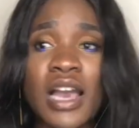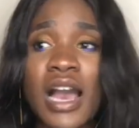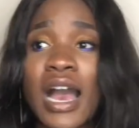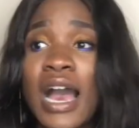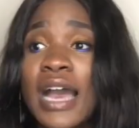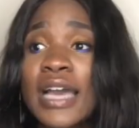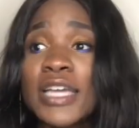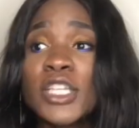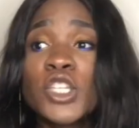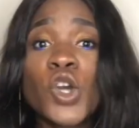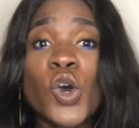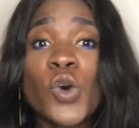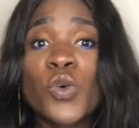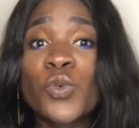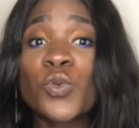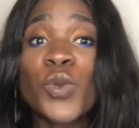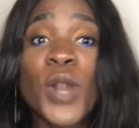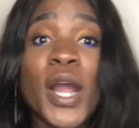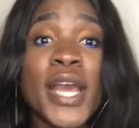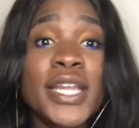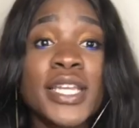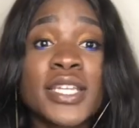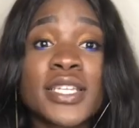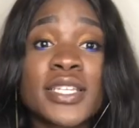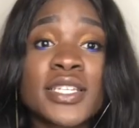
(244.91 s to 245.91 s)
I don't
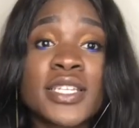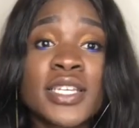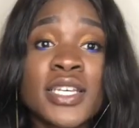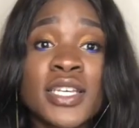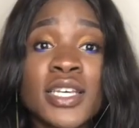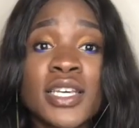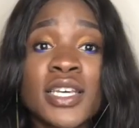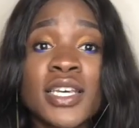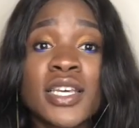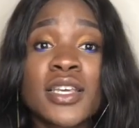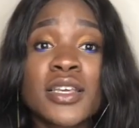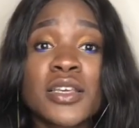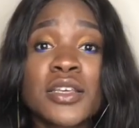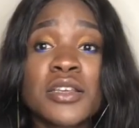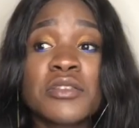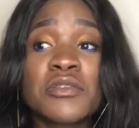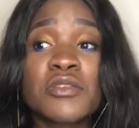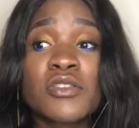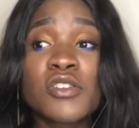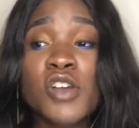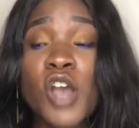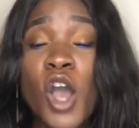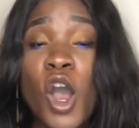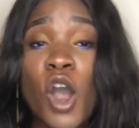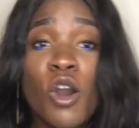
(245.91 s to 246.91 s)
write
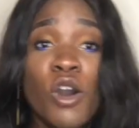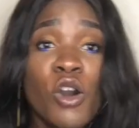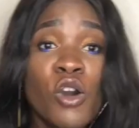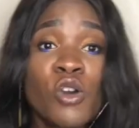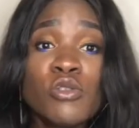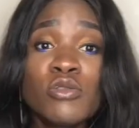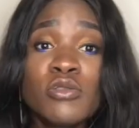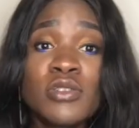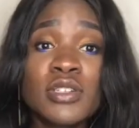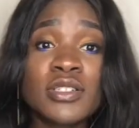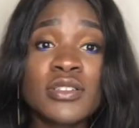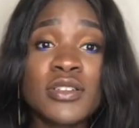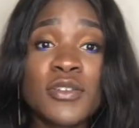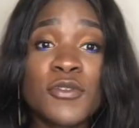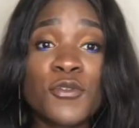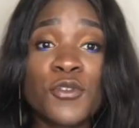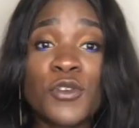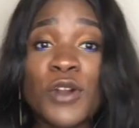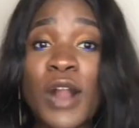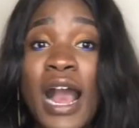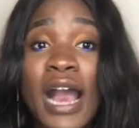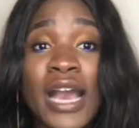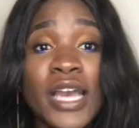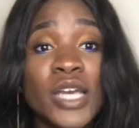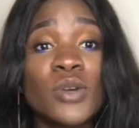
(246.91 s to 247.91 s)
code
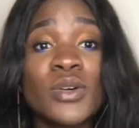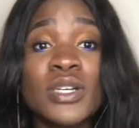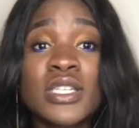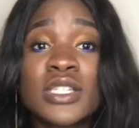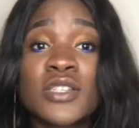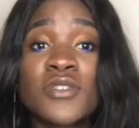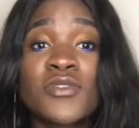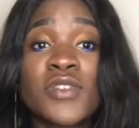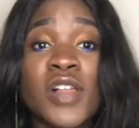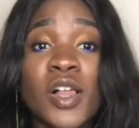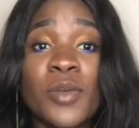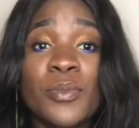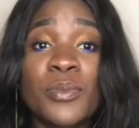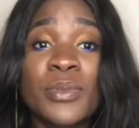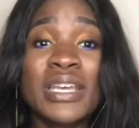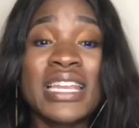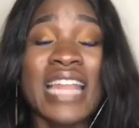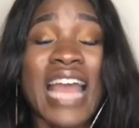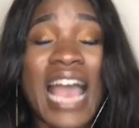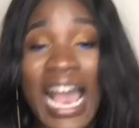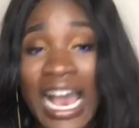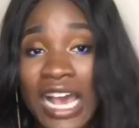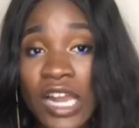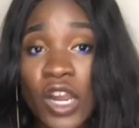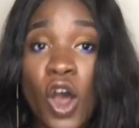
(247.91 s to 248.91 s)
for iOS
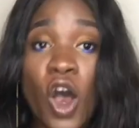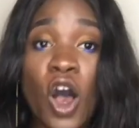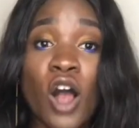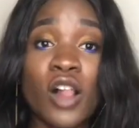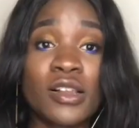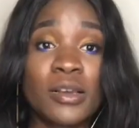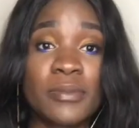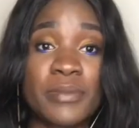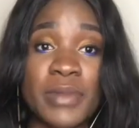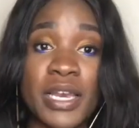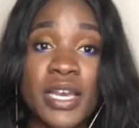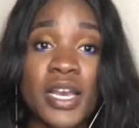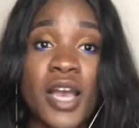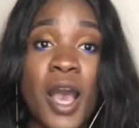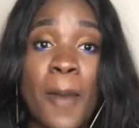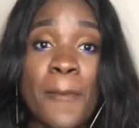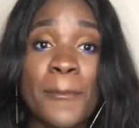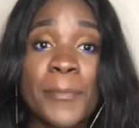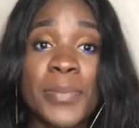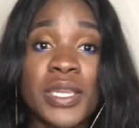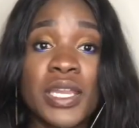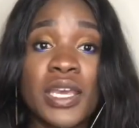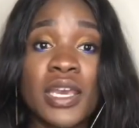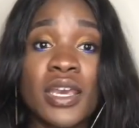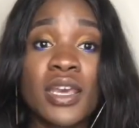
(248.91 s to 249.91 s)
development at all at my
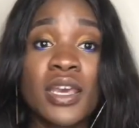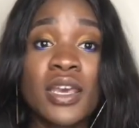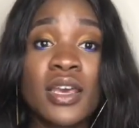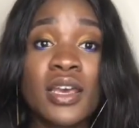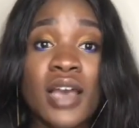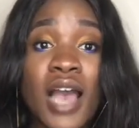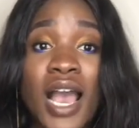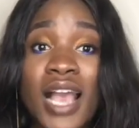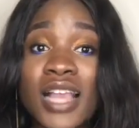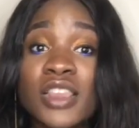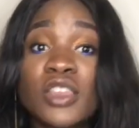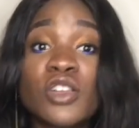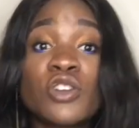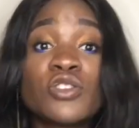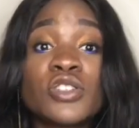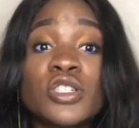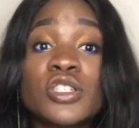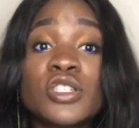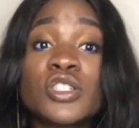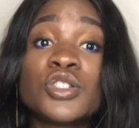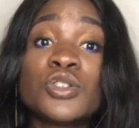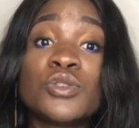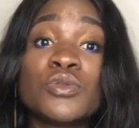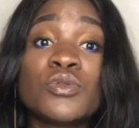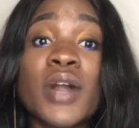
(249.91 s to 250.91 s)
company. I learned
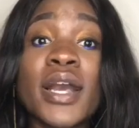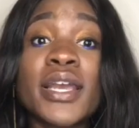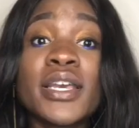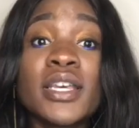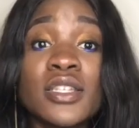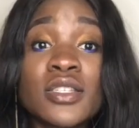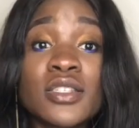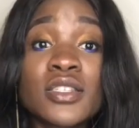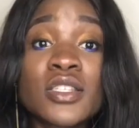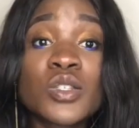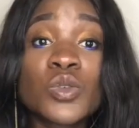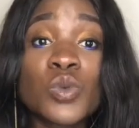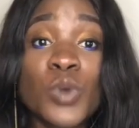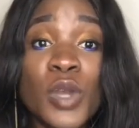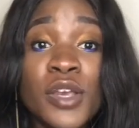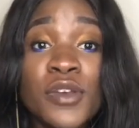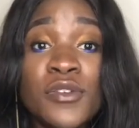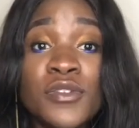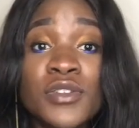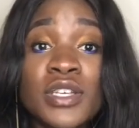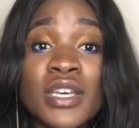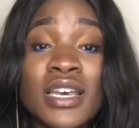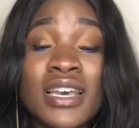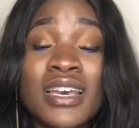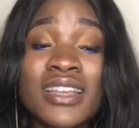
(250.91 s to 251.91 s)
to write in
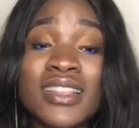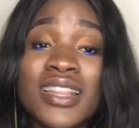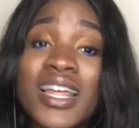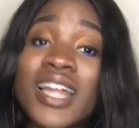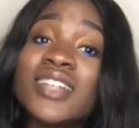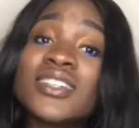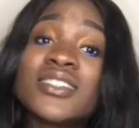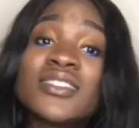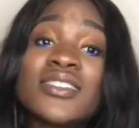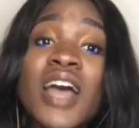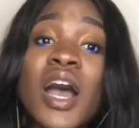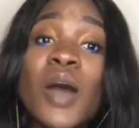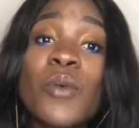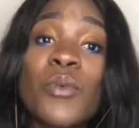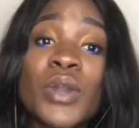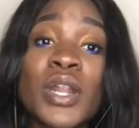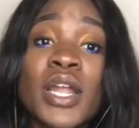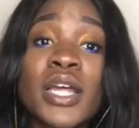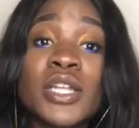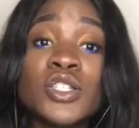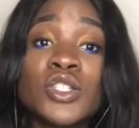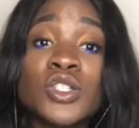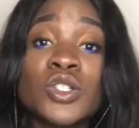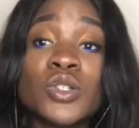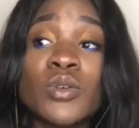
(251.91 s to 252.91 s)
Swift. That is not what
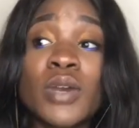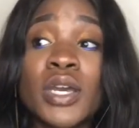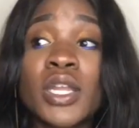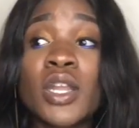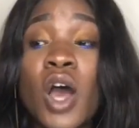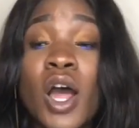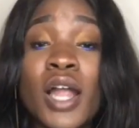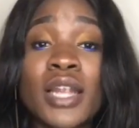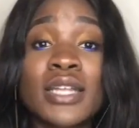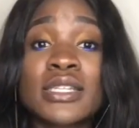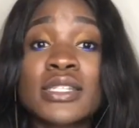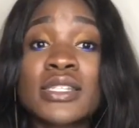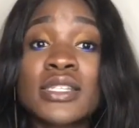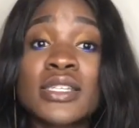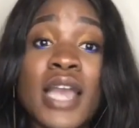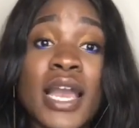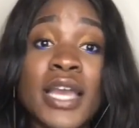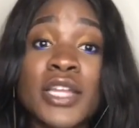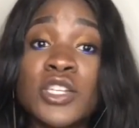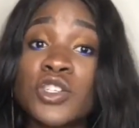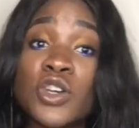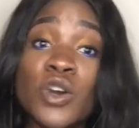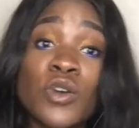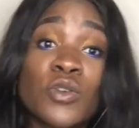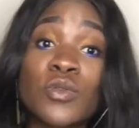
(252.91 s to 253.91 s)
I do. And honestly,
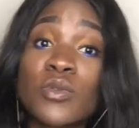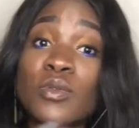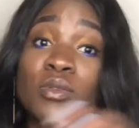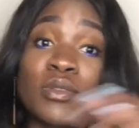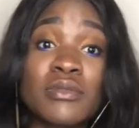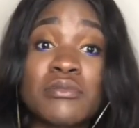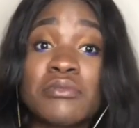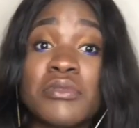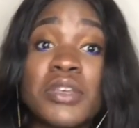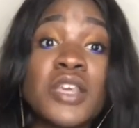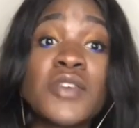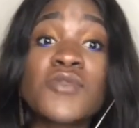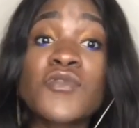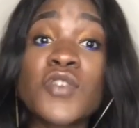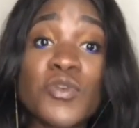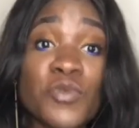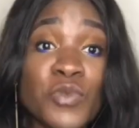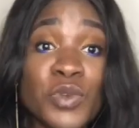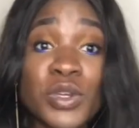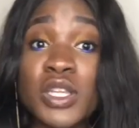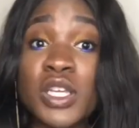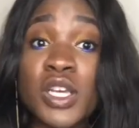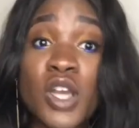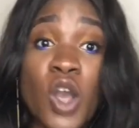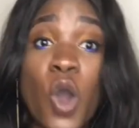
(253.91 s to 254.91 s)
I don't even
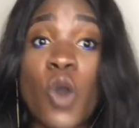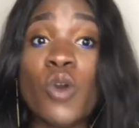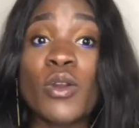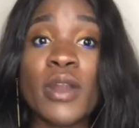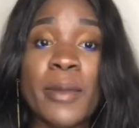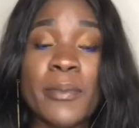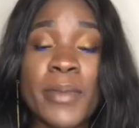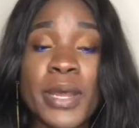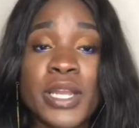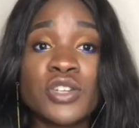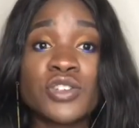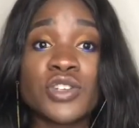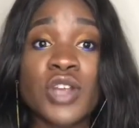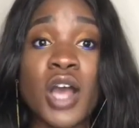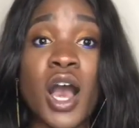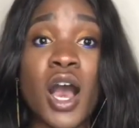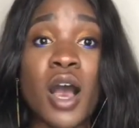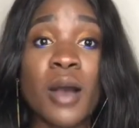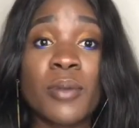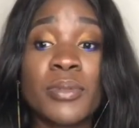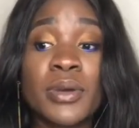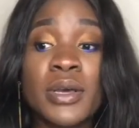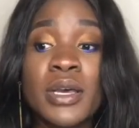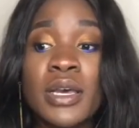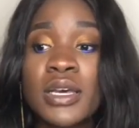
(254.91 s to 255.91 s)
really code at my
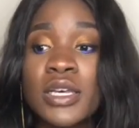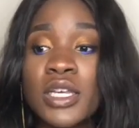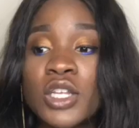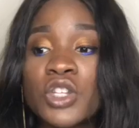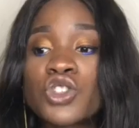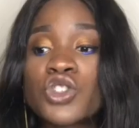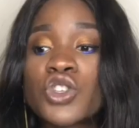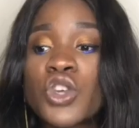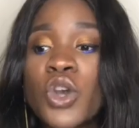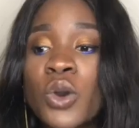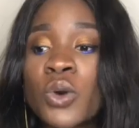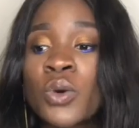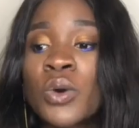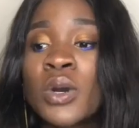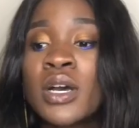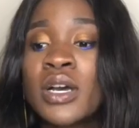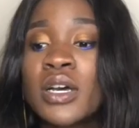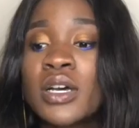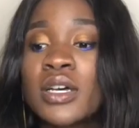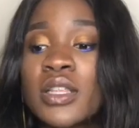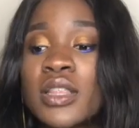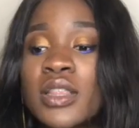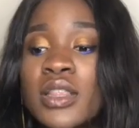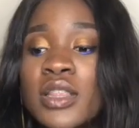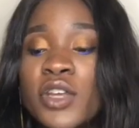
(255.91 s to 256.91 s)
job. And so
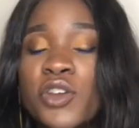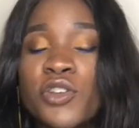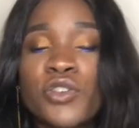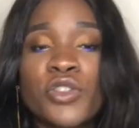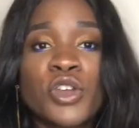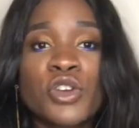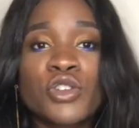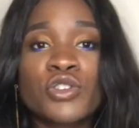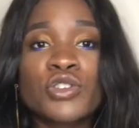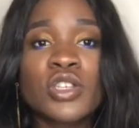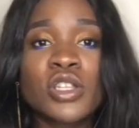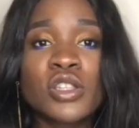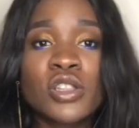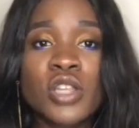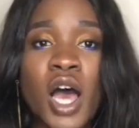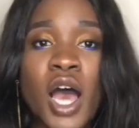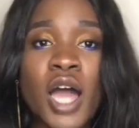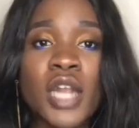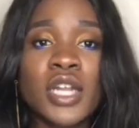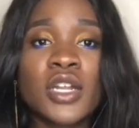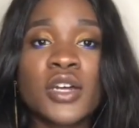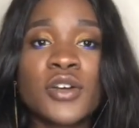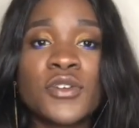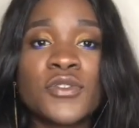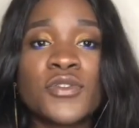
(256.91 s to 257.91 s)
there's a
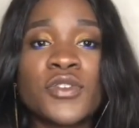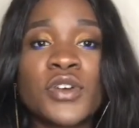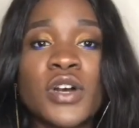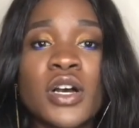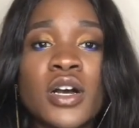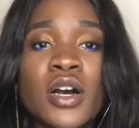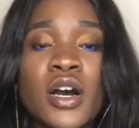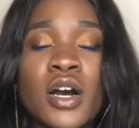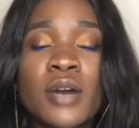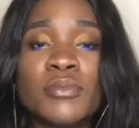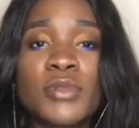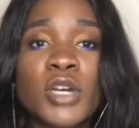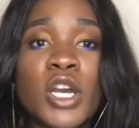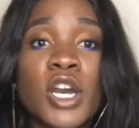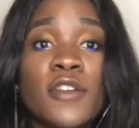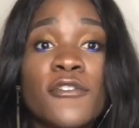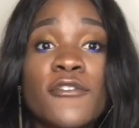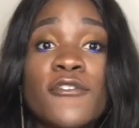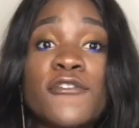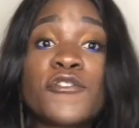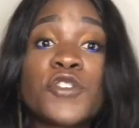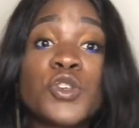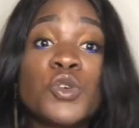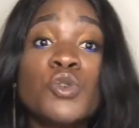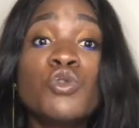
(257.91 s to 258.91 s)
lot of
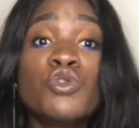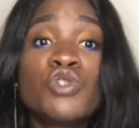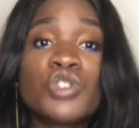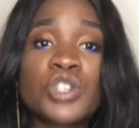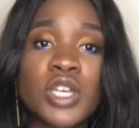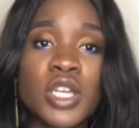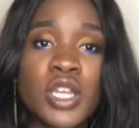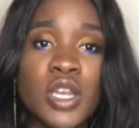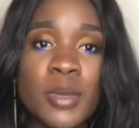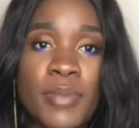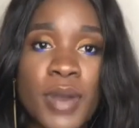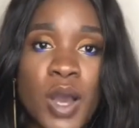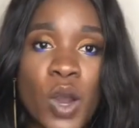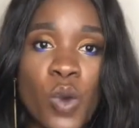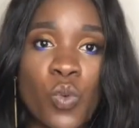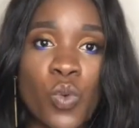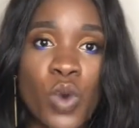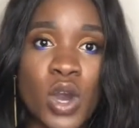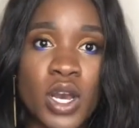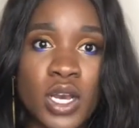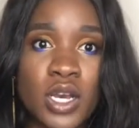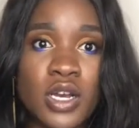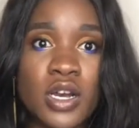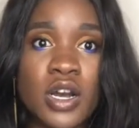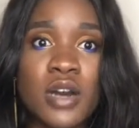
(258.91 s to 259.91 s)
confusion about
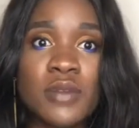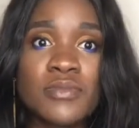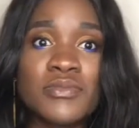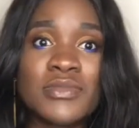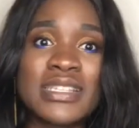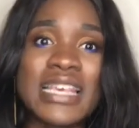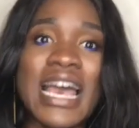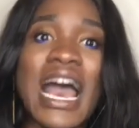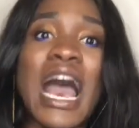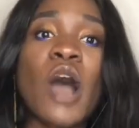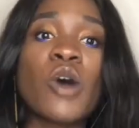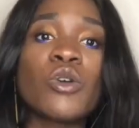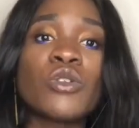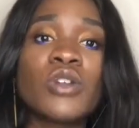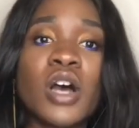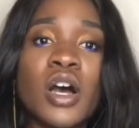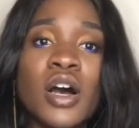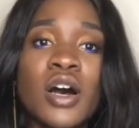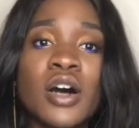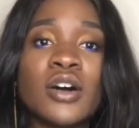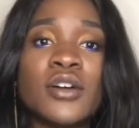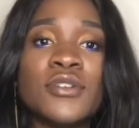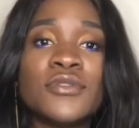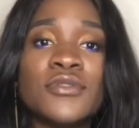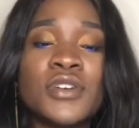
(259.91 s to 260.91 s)
what comes out
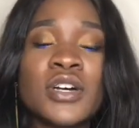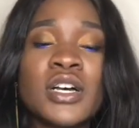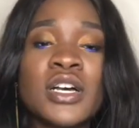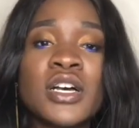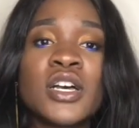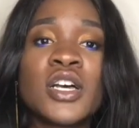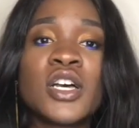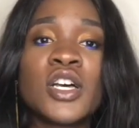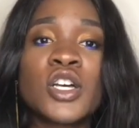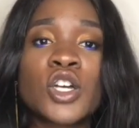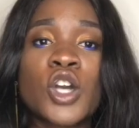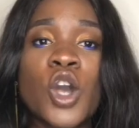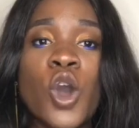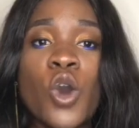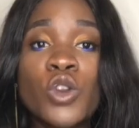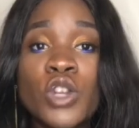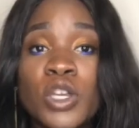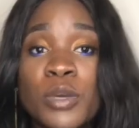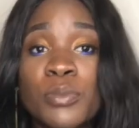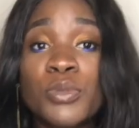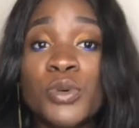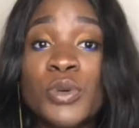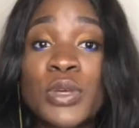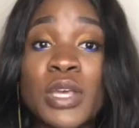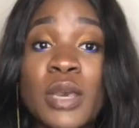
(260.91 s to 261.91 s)
of
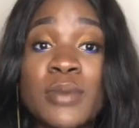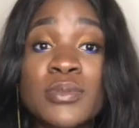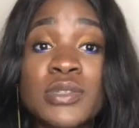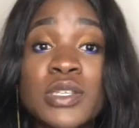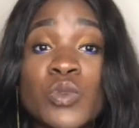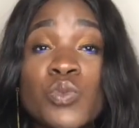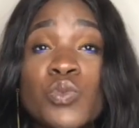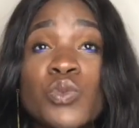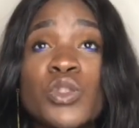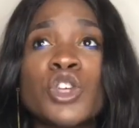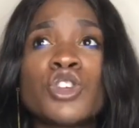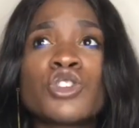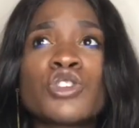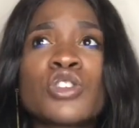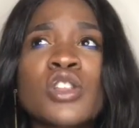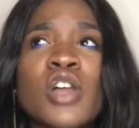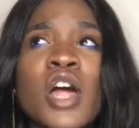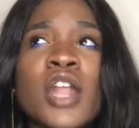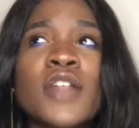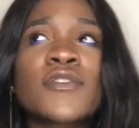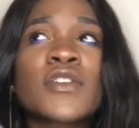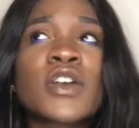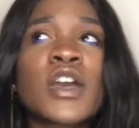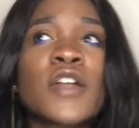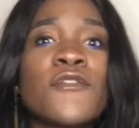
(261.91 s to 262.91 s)
coding bootcamps. And there's a
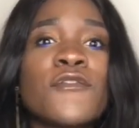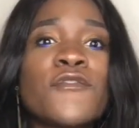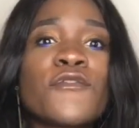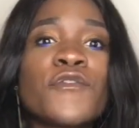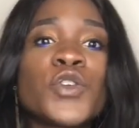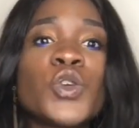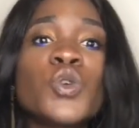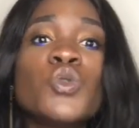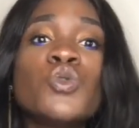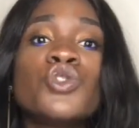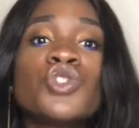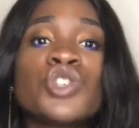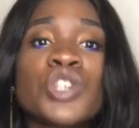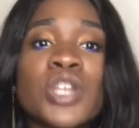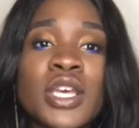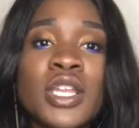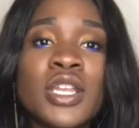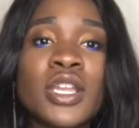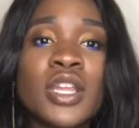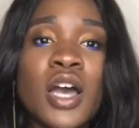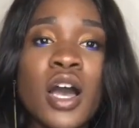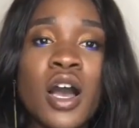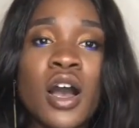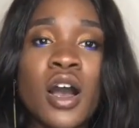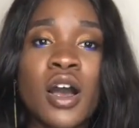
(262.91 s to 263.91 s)
lot of
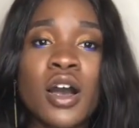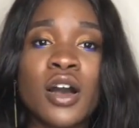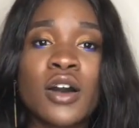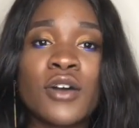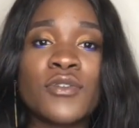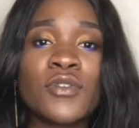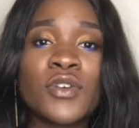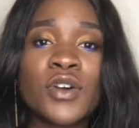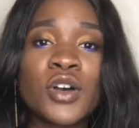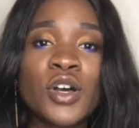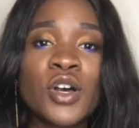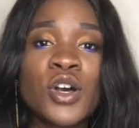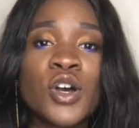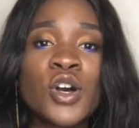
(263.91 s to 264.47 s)
confusion of